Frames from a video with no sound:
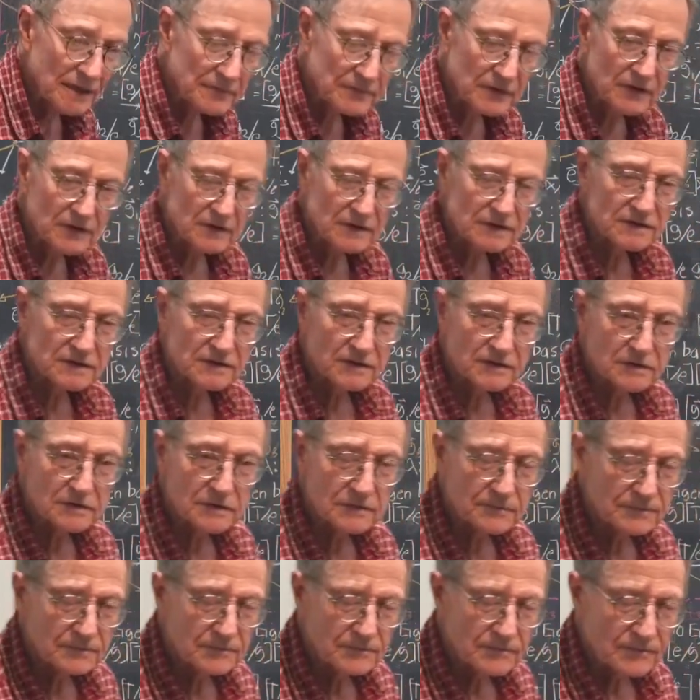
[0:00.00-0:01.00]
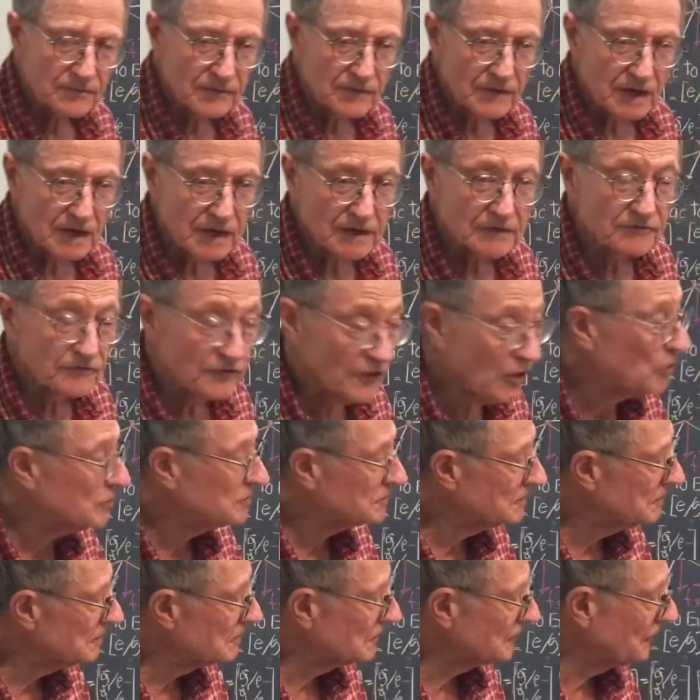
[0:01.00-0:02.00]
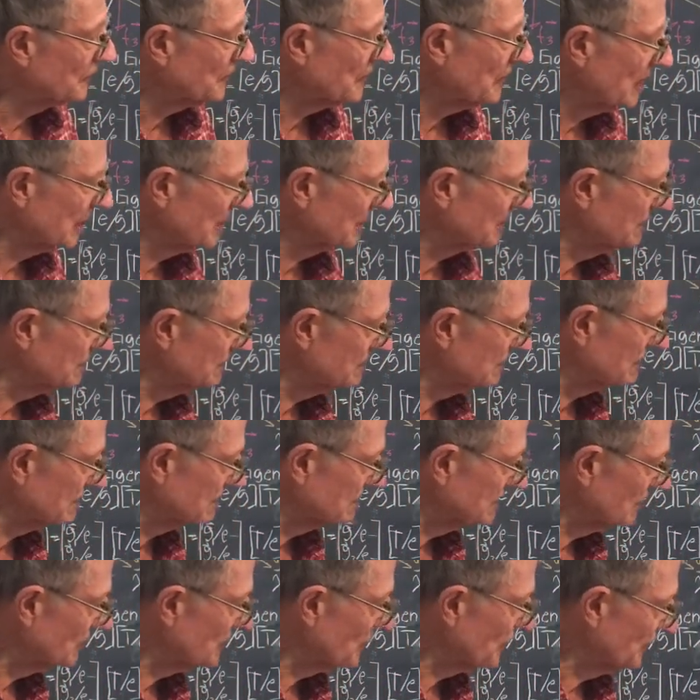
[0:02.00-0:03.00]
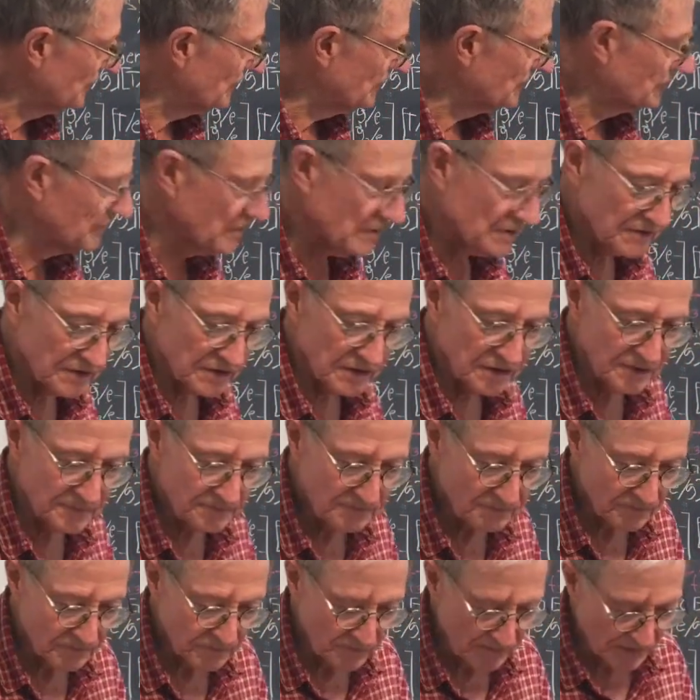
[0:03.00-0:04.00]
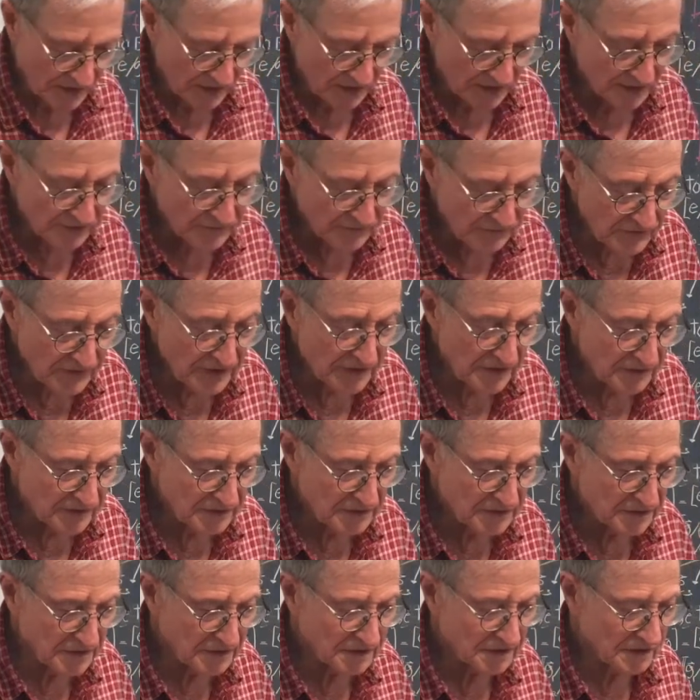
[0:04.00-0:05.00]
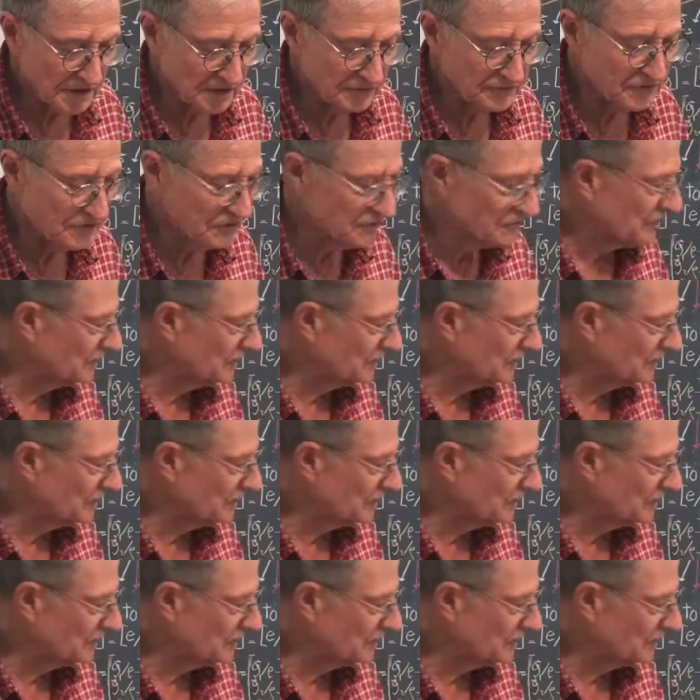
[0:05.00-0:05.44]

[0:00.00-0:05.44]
I'm going to invoke the orthogonal, or the invariance of the